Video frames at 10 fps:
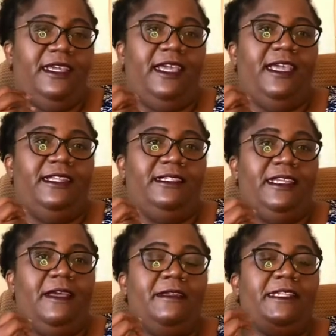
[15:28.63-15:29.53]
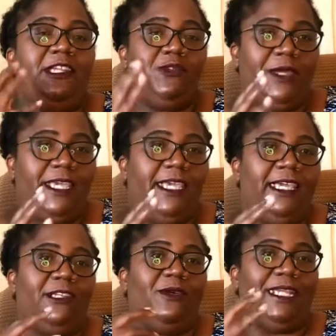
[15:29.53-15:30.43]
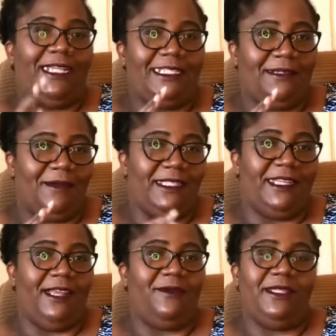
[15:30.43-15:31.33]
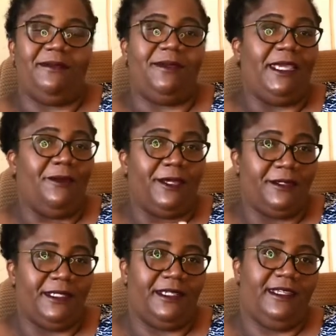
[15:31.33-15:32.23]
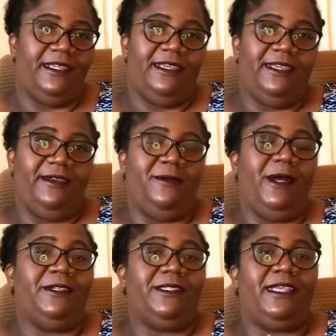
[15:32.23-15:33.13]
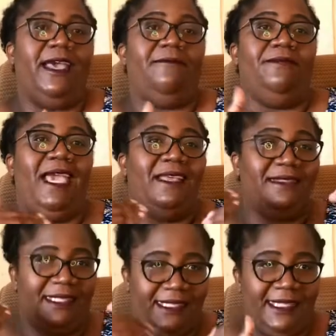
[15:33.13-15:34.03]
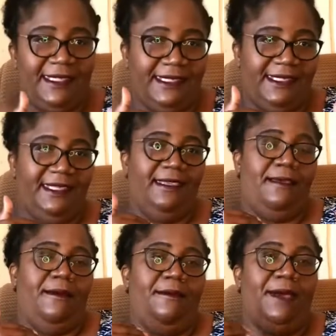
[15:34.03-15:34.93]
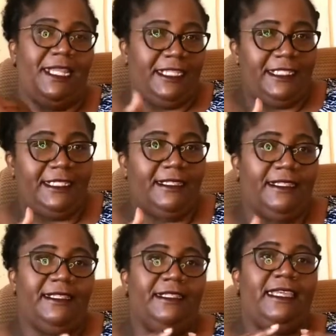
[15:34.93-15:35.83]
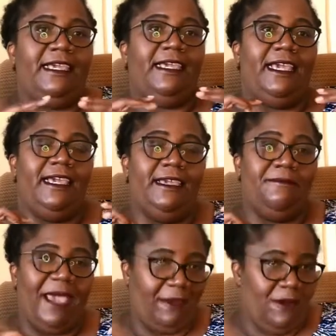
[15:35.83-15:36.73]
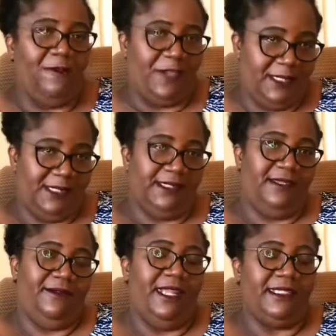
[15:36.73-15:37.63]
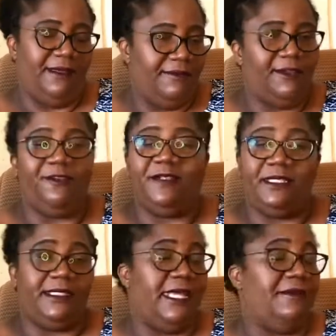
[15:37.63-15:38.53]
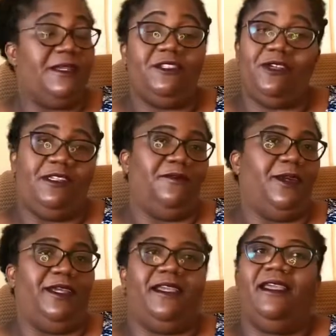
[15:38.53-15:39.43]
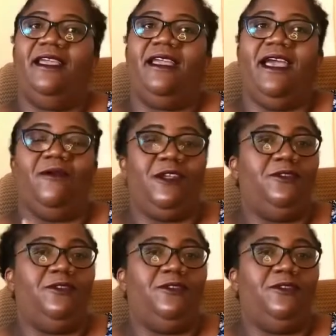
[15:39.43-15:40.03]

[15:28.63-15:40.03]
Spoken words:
and networking and connecting better with the bigger world whilst I'm behind the scenes managing a back office. And I say big office is the administrative work. I want